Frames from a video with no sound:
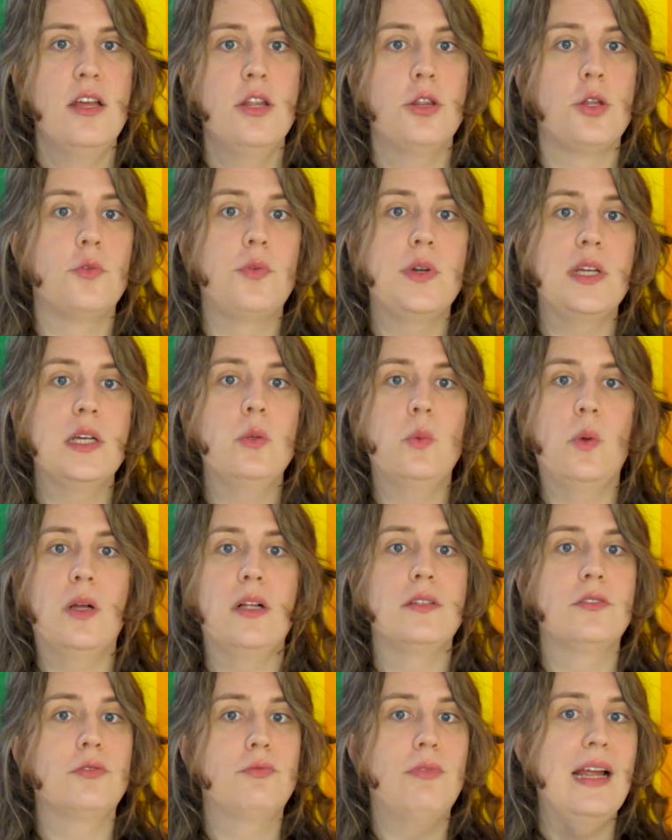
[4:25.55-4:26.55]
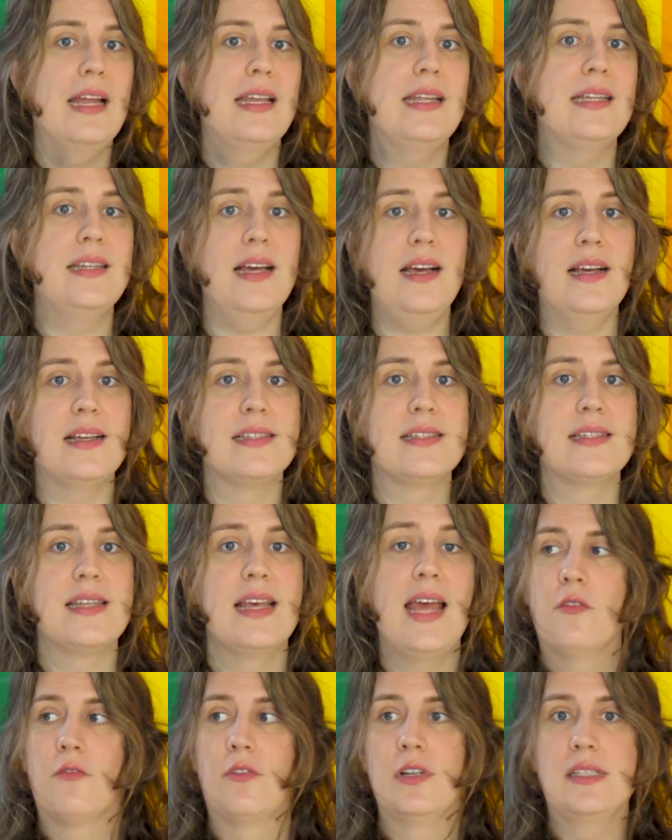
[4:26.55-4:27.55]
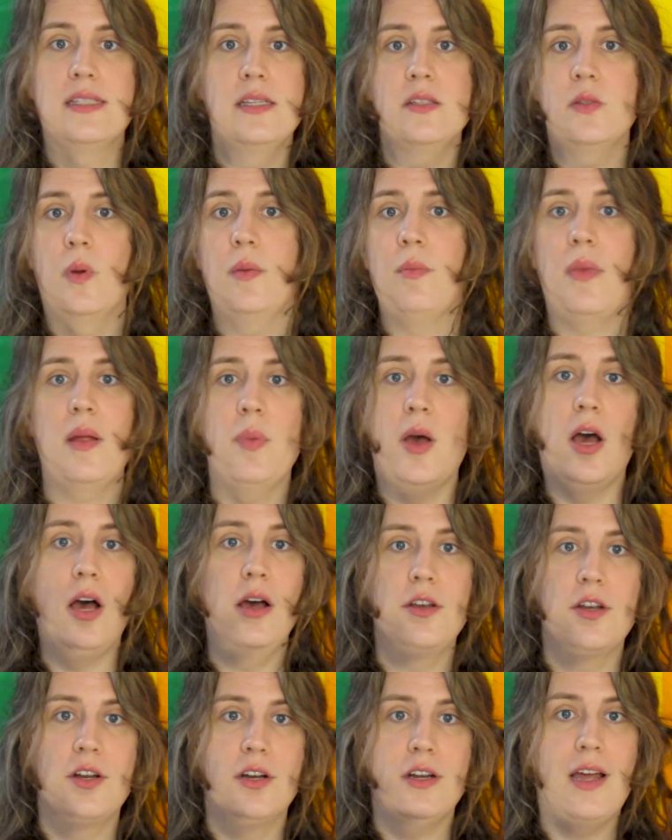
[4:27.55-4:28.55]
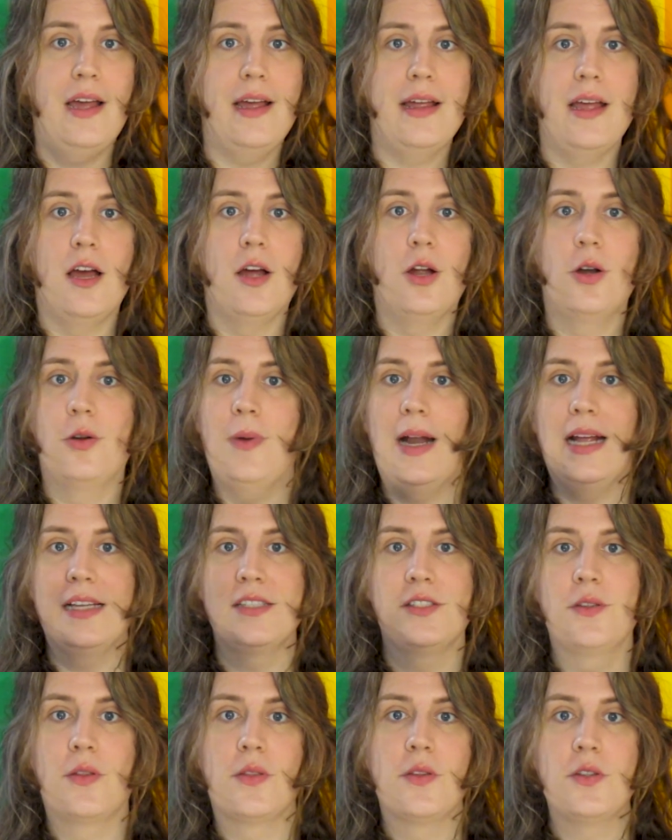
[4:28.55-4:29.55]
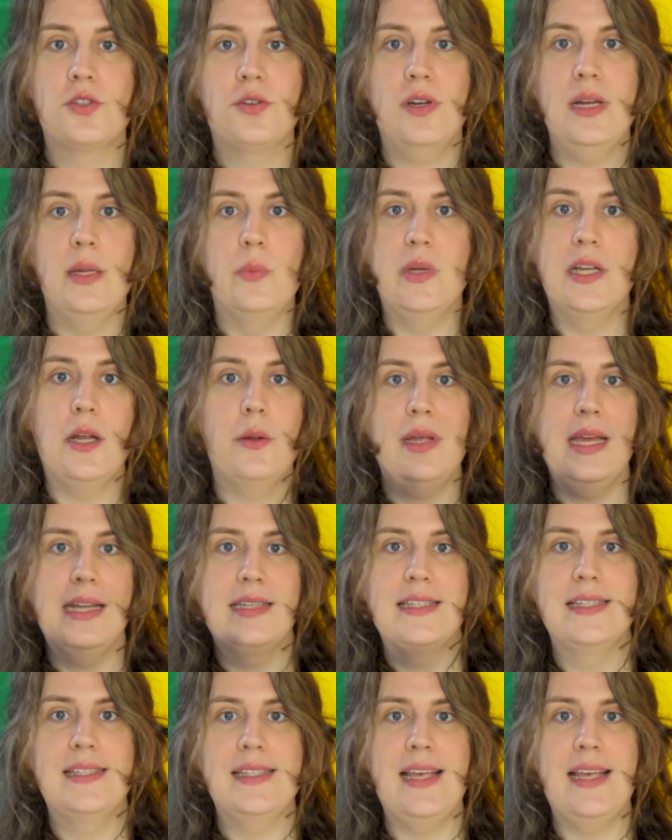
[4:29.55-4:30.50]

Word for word: The real world rarely does. For instance, when my partner and I are harassed on the street, we don't get to